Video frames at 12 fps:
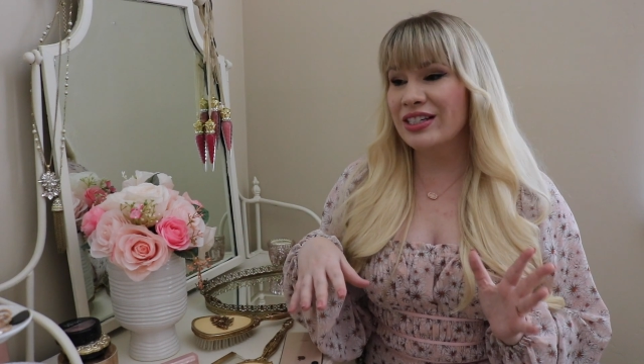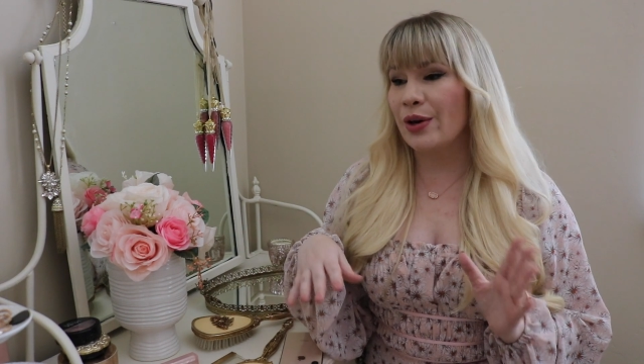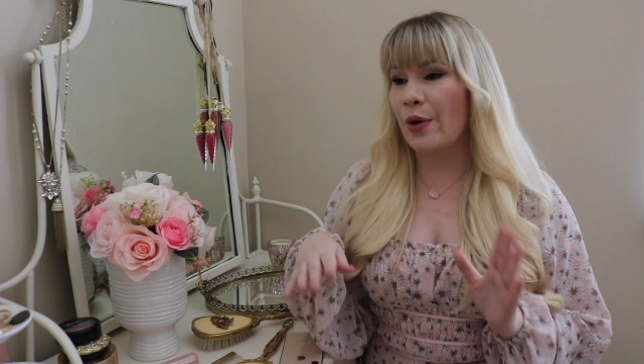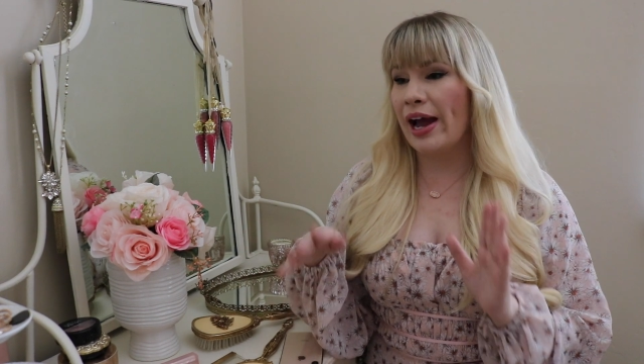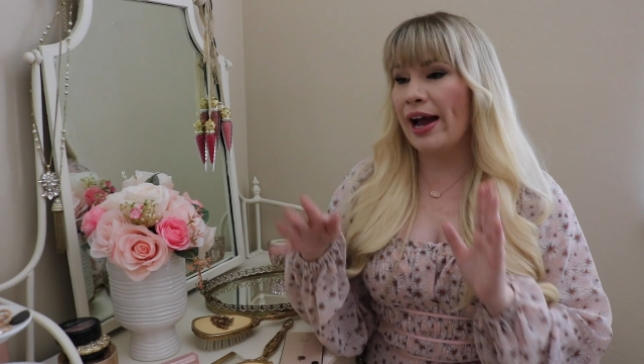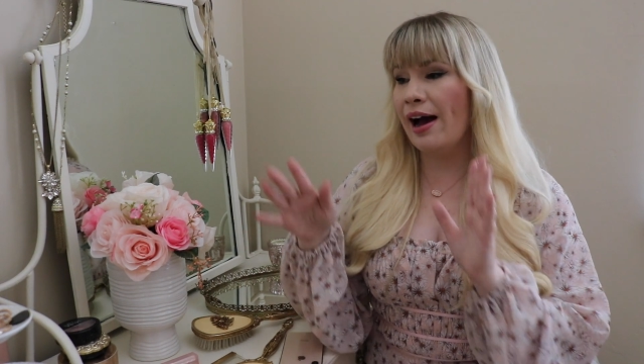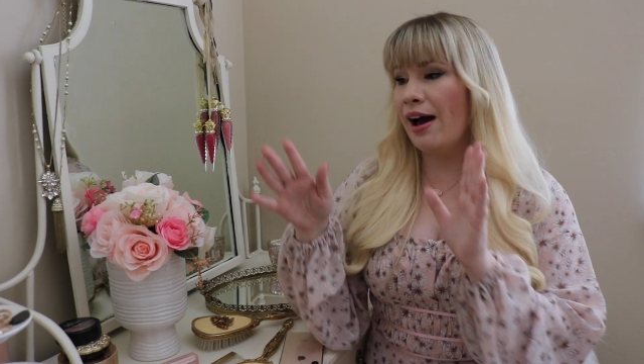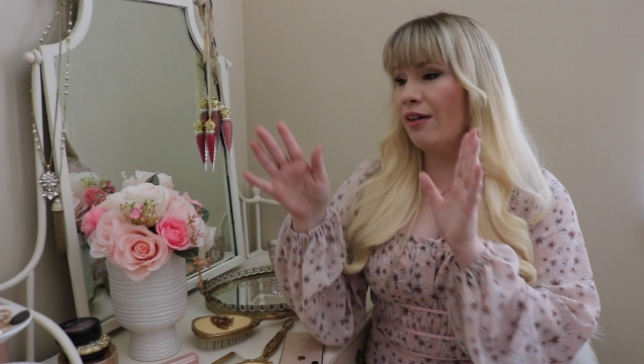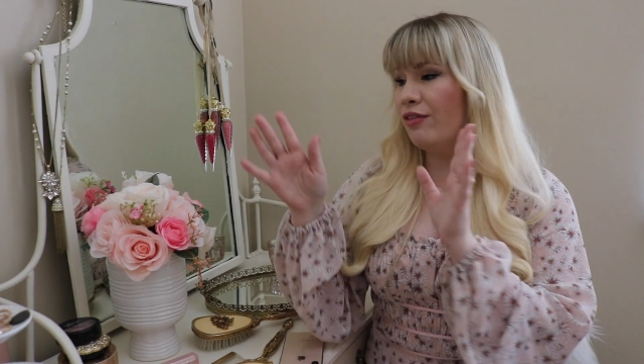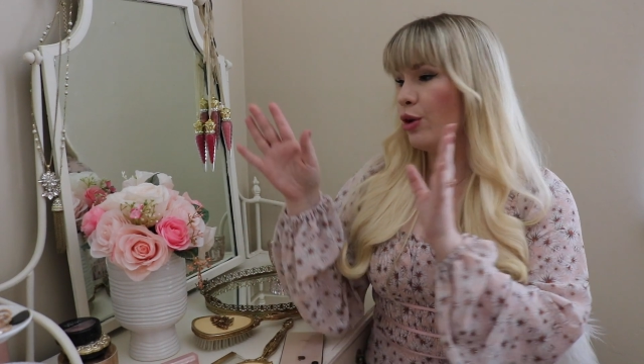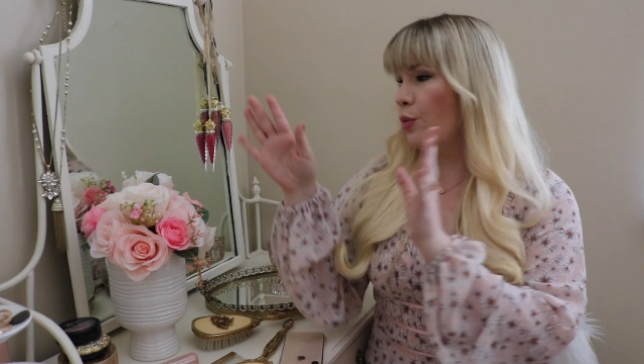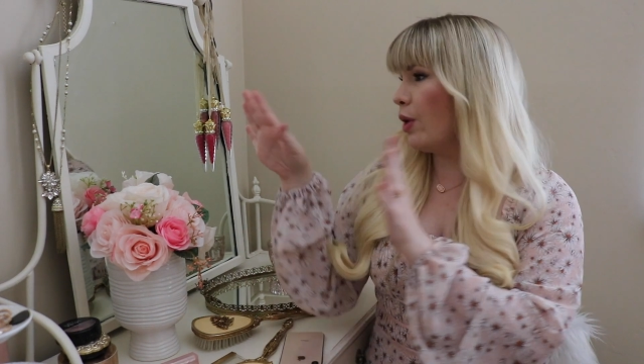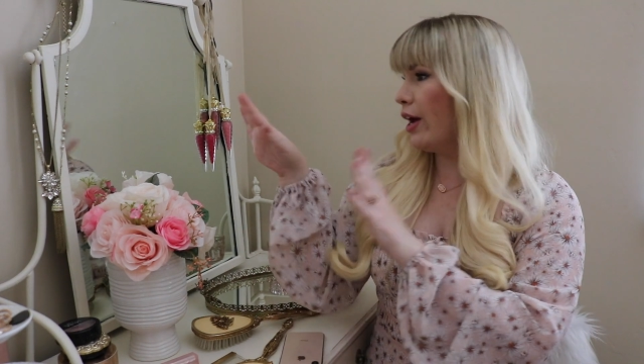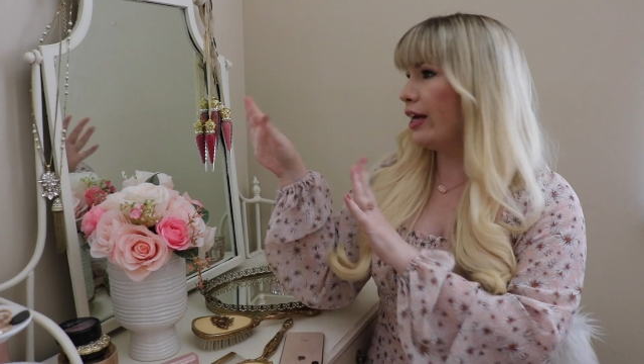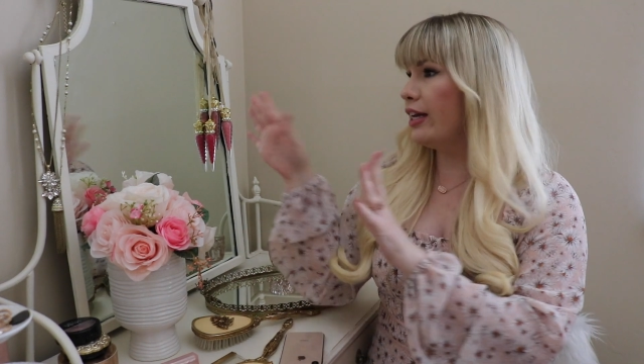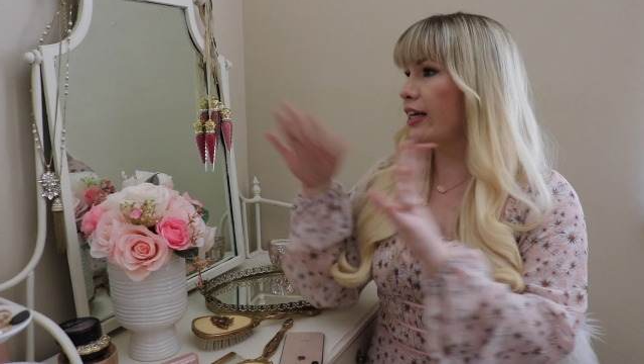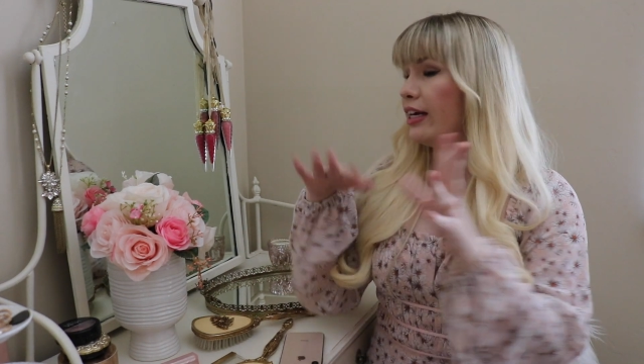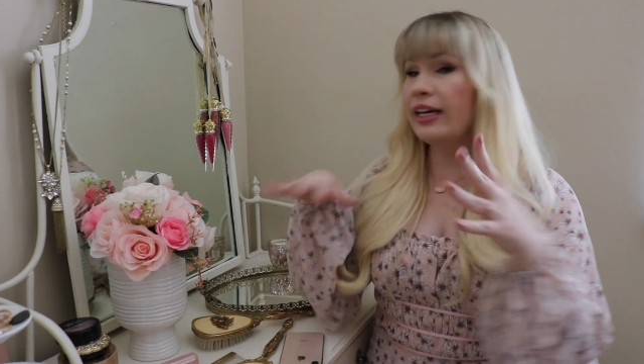So I have the
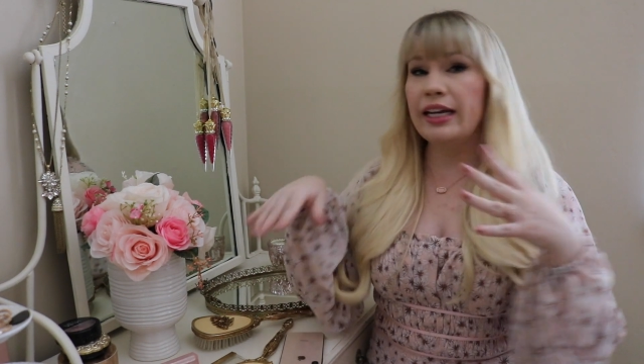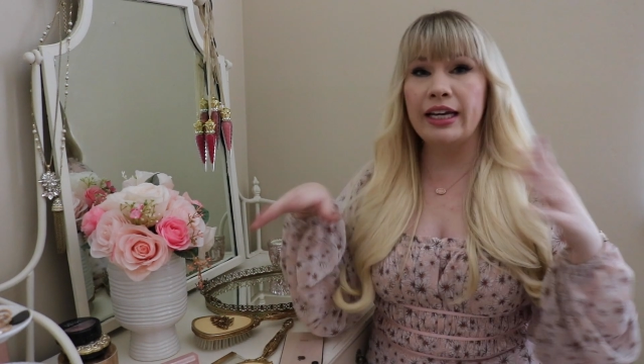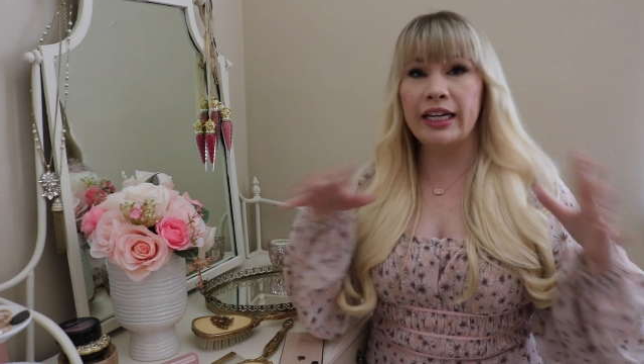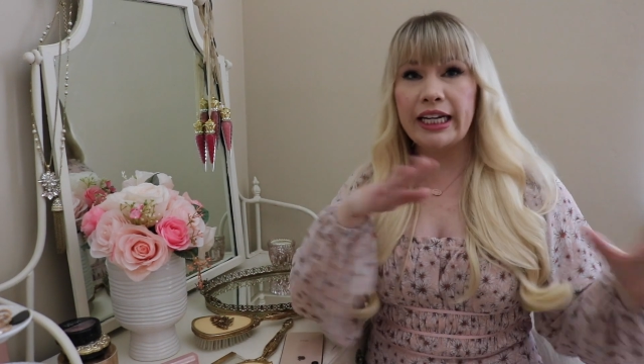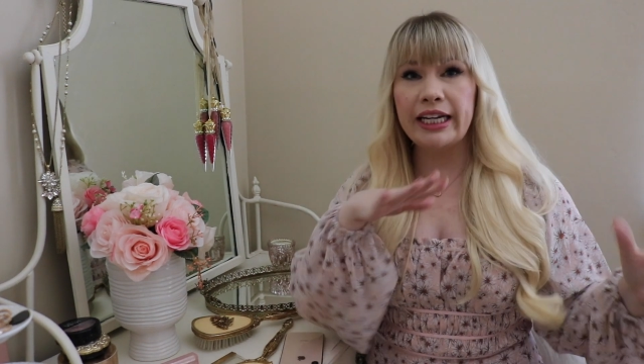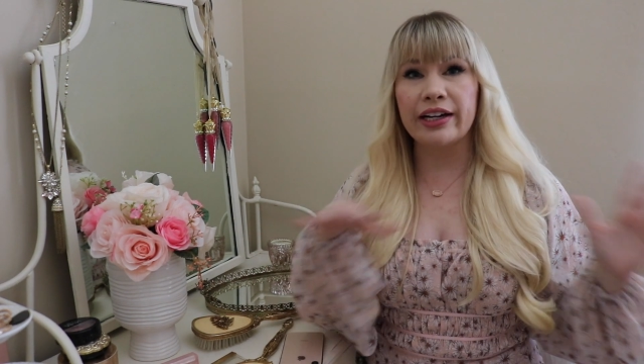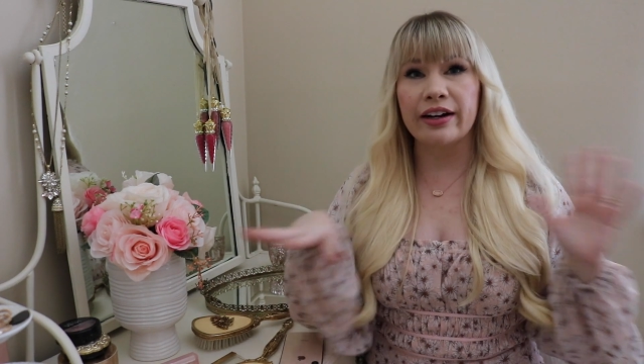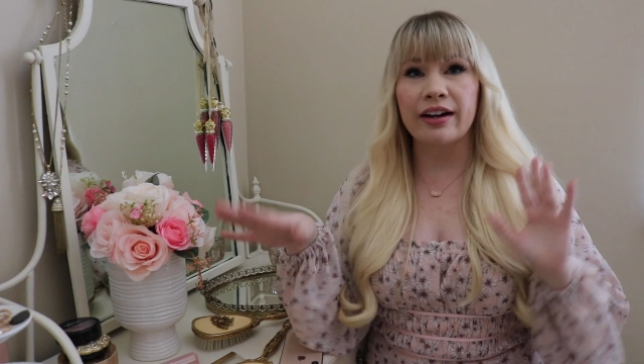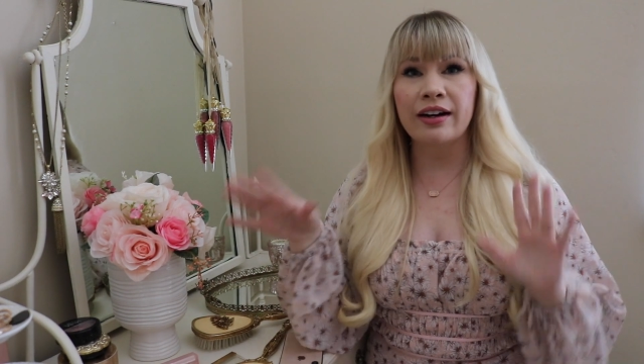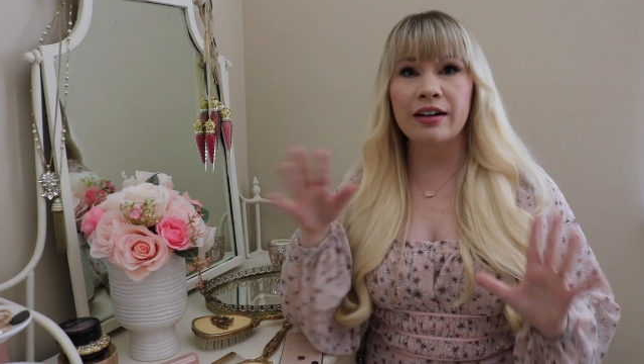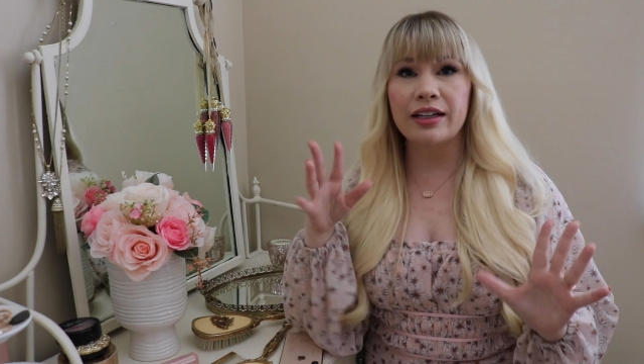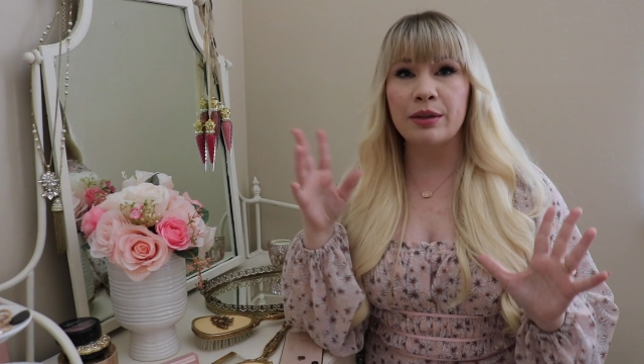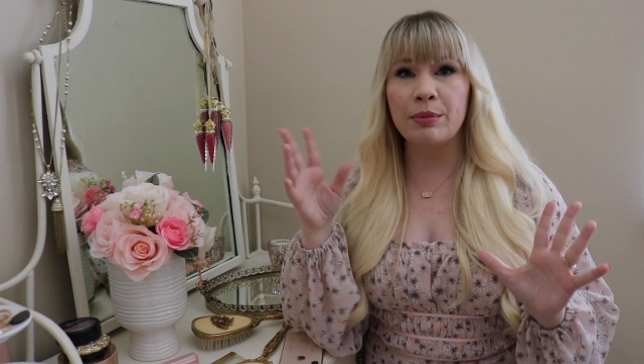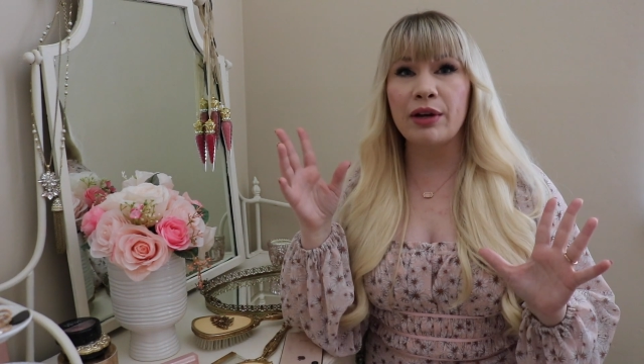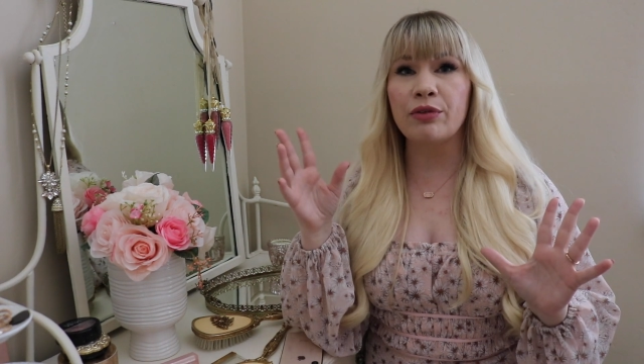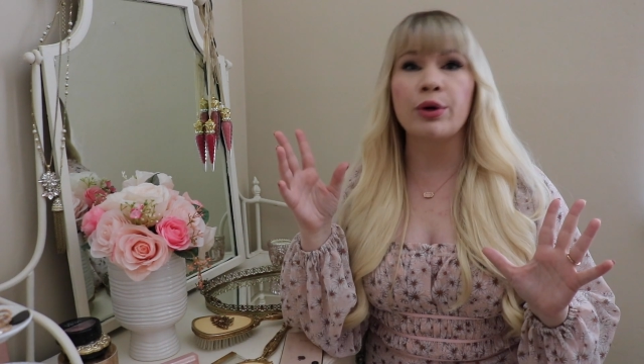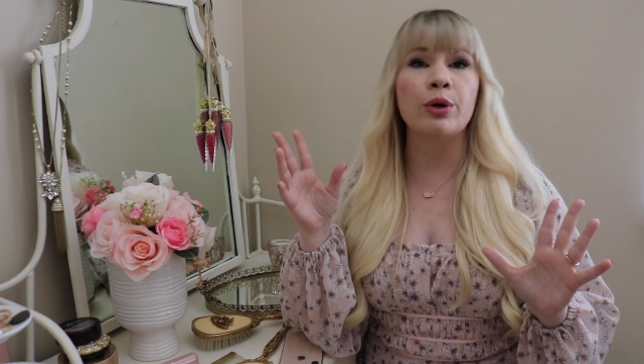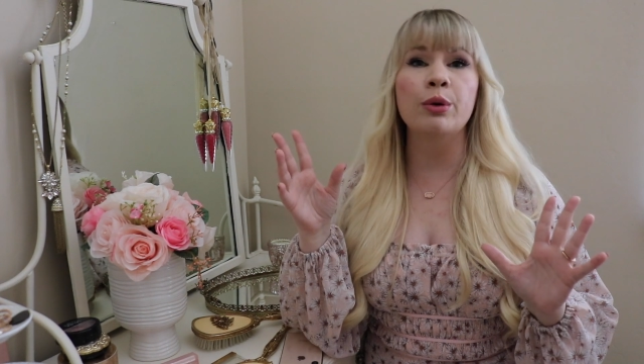one in here in my
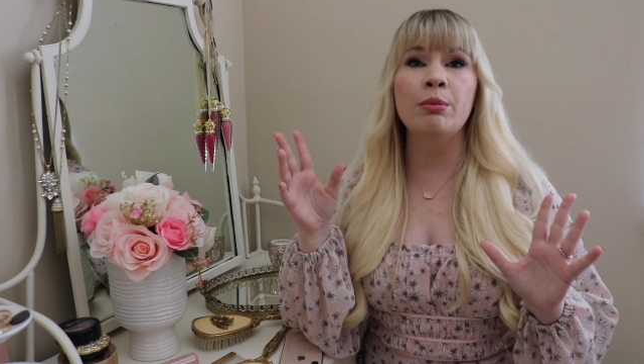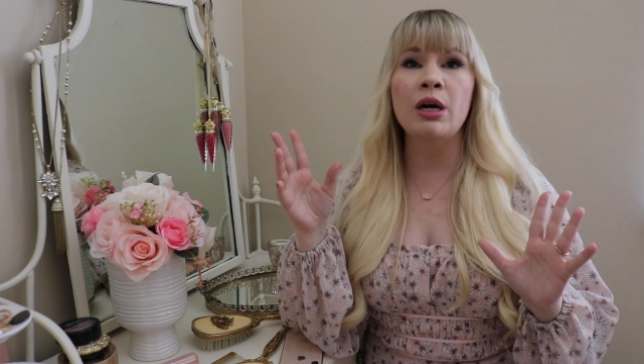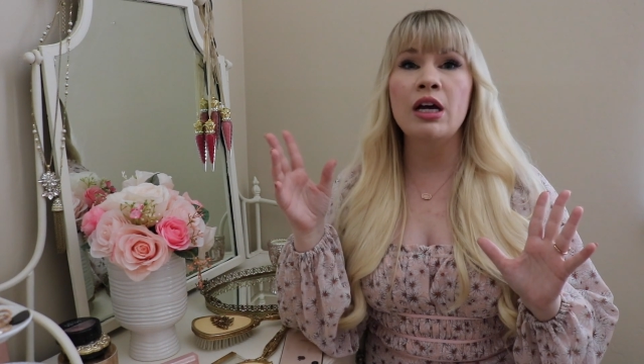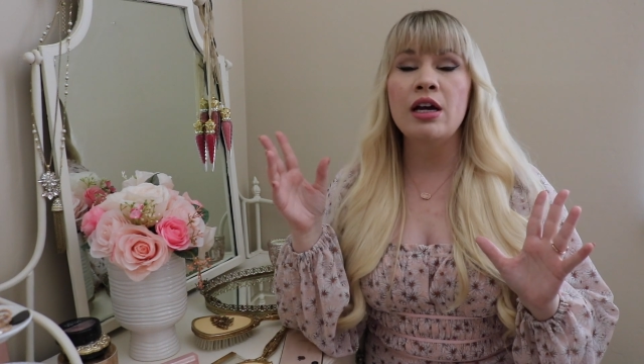room